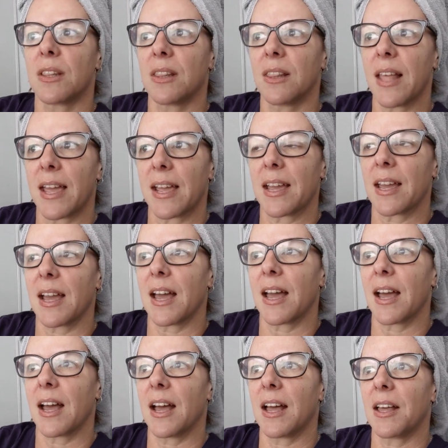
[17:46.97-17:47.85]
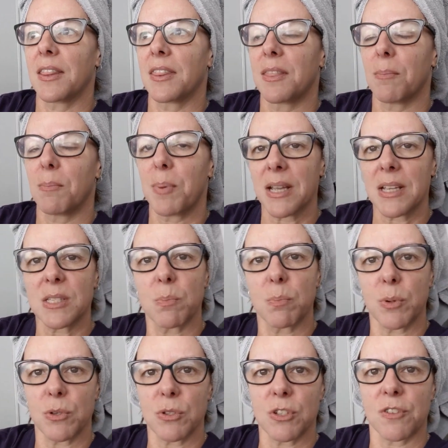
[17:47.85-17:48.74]
like the
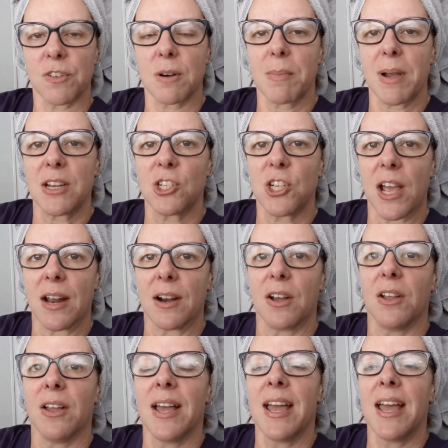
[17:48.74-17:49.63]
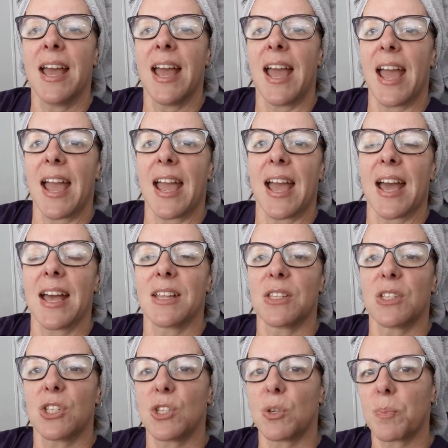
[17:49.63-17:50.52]
biggest boost for my channel
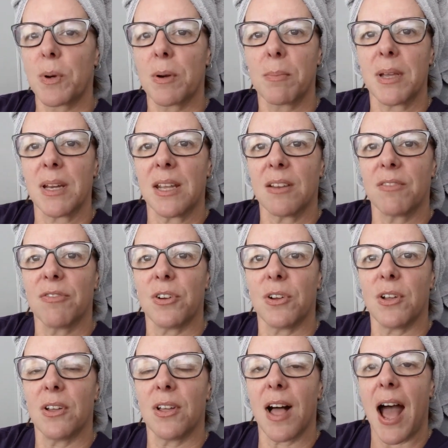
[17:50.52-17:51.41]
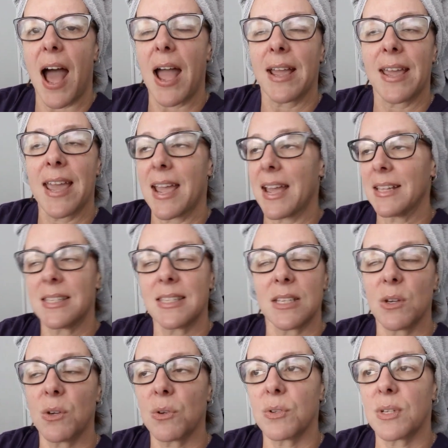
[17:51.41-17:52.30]
and super meaningful. I can't
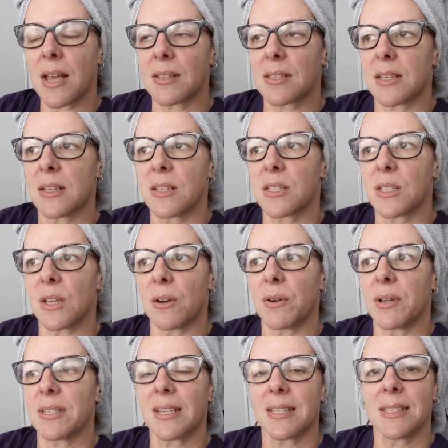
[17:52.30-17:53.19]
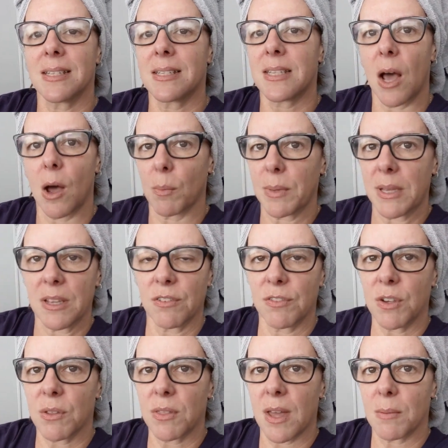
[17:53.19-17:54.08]
see who does it, so it doesn't tell me
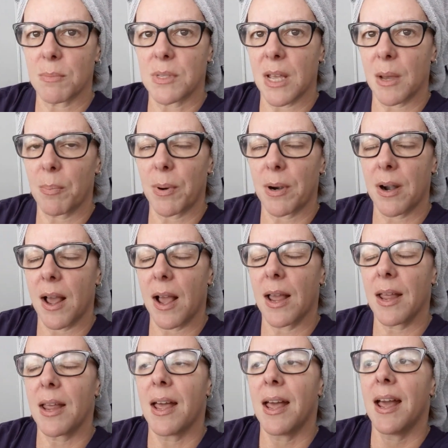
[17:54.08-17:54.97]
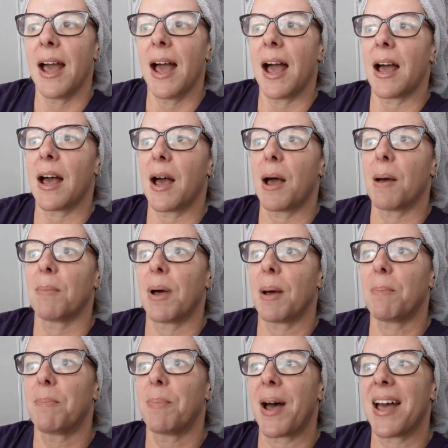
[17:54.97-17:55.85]
if you thumbs up or not,
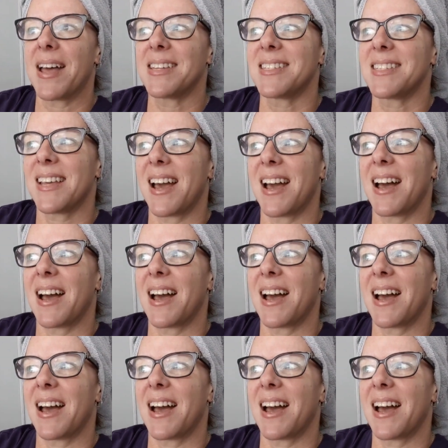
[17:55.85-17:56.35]
but